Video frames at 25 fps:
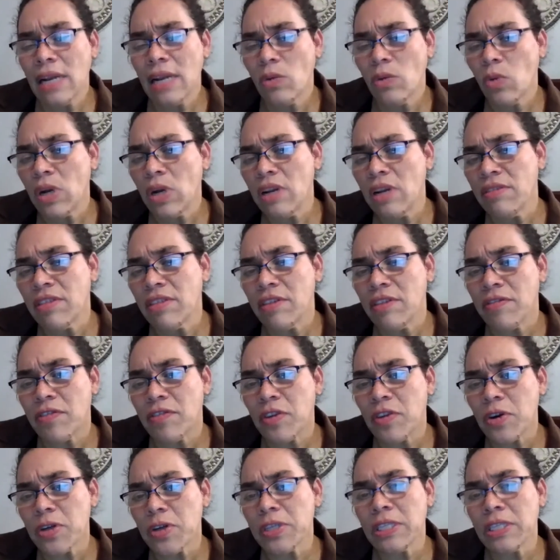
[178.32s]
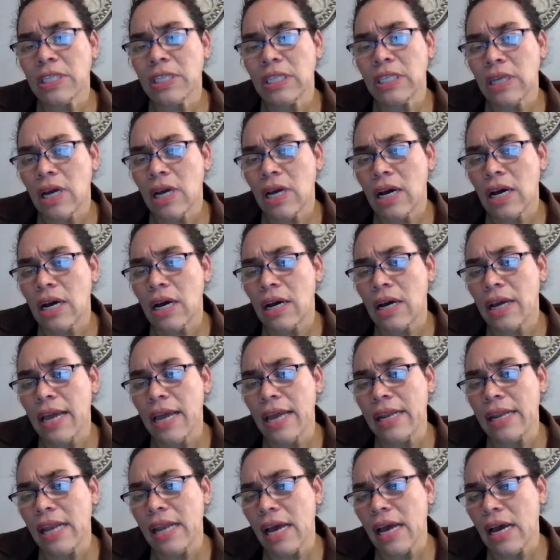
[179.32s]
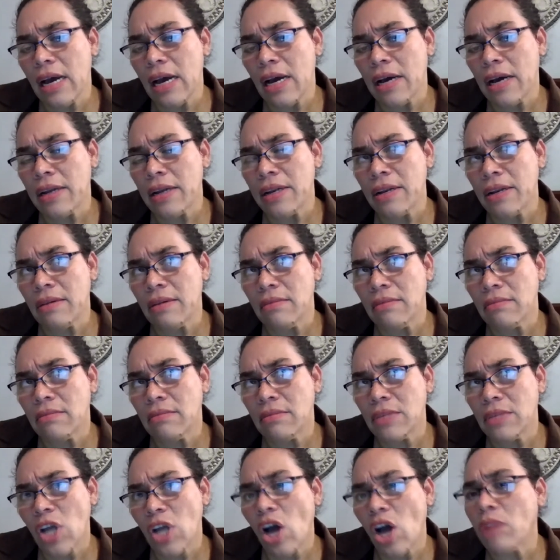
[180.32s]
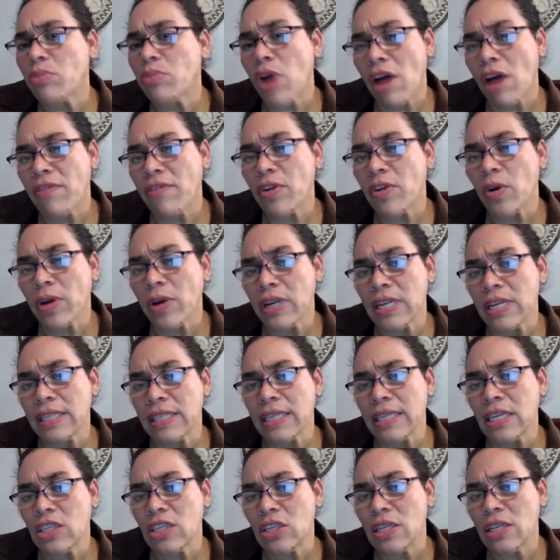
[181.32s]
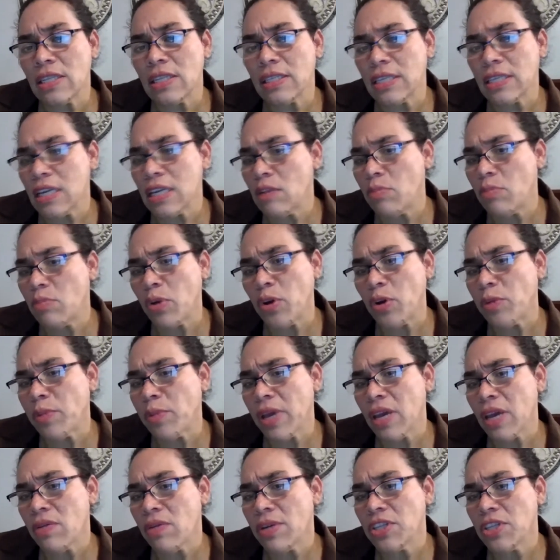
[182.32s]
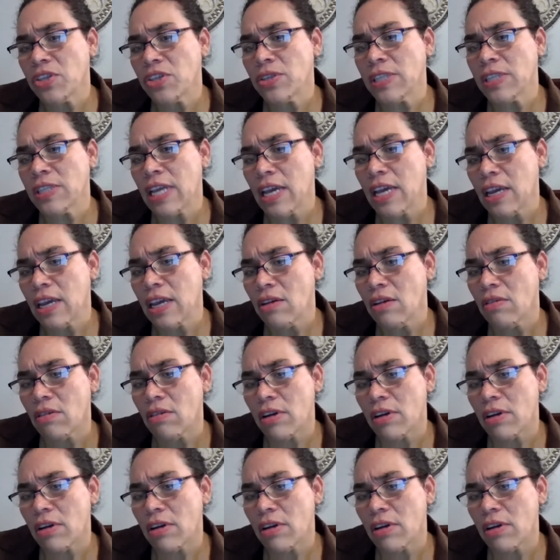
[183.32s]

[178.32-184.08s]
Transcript: one of the first uh, na- uh, nonprofit organizations in Pohnpei, would you say, or